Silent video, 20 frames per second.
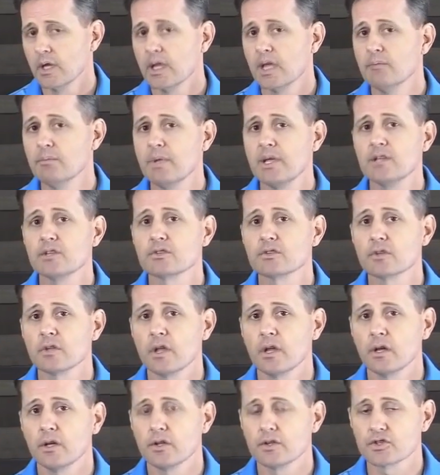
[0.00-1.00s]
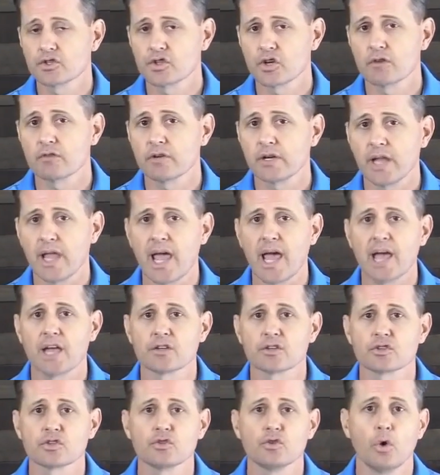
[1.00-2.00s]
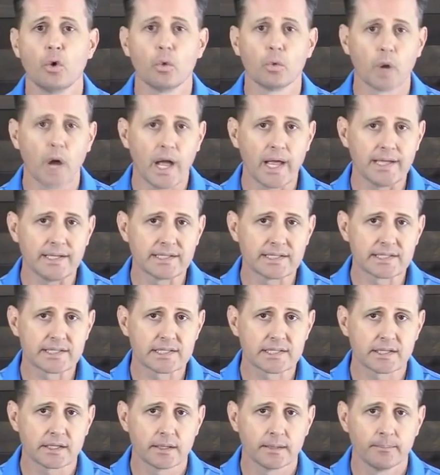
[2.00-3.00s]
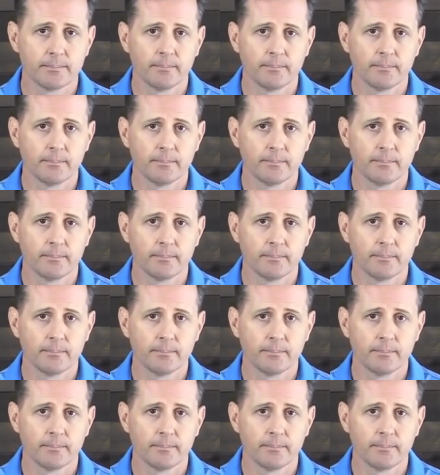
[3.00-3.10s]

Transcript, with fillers: it means a servant has no rights.